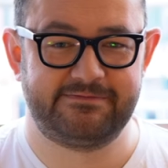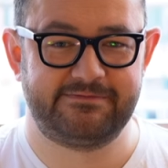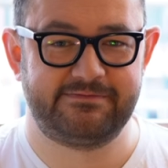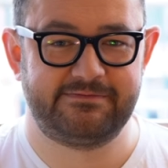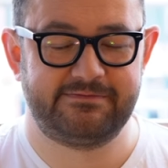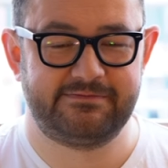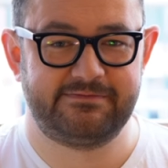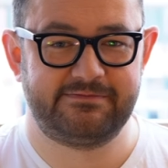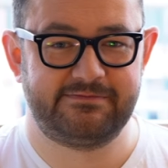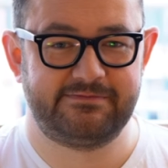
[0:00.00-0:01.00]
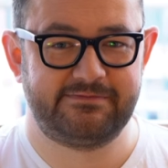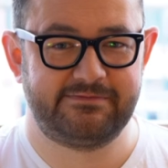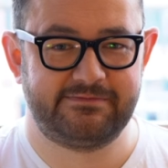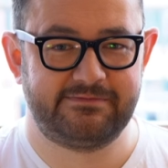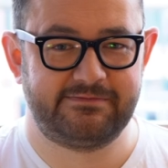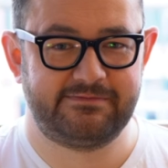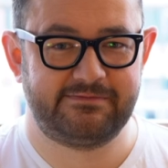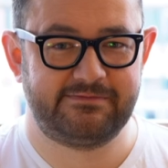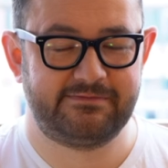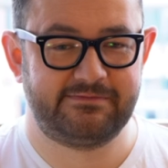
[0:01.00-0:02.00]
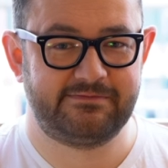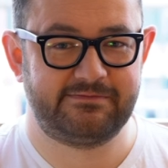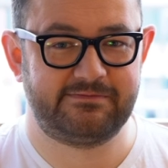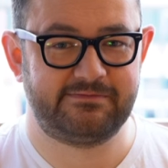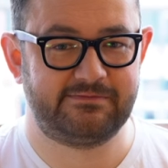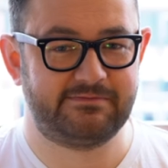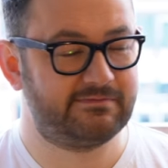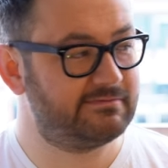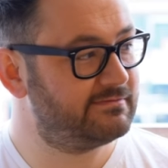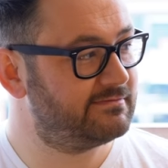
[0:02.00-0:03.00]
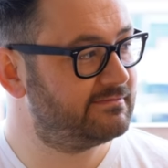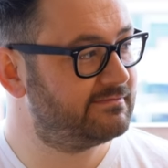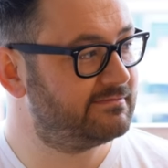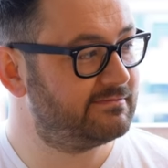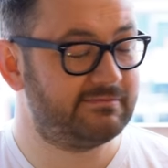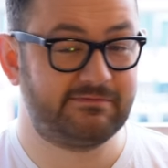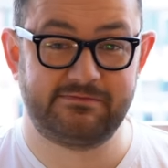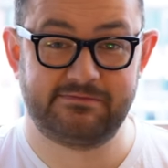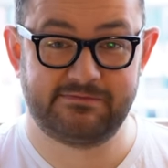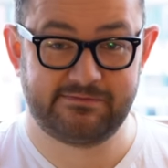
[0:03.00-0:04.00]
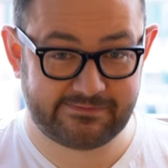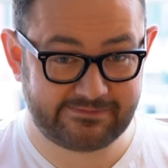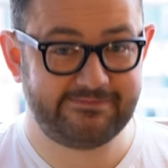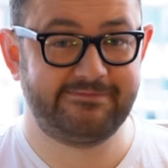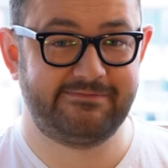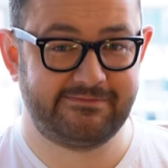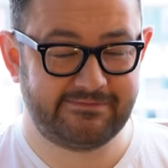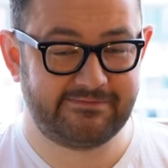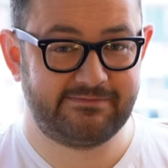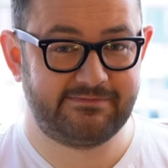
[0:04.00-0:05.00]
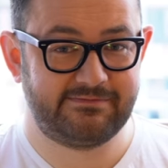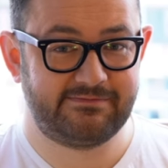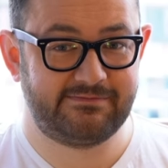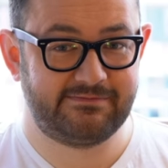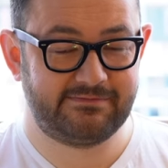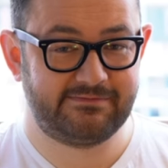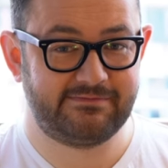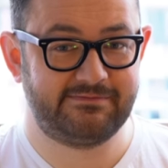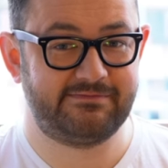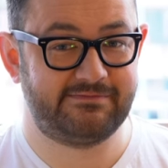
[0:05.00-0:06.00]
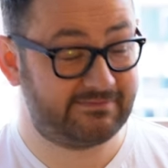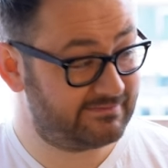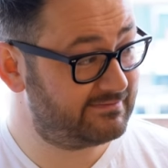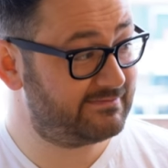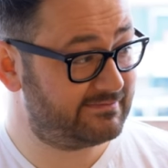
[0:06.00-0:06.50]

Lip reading: [no speech]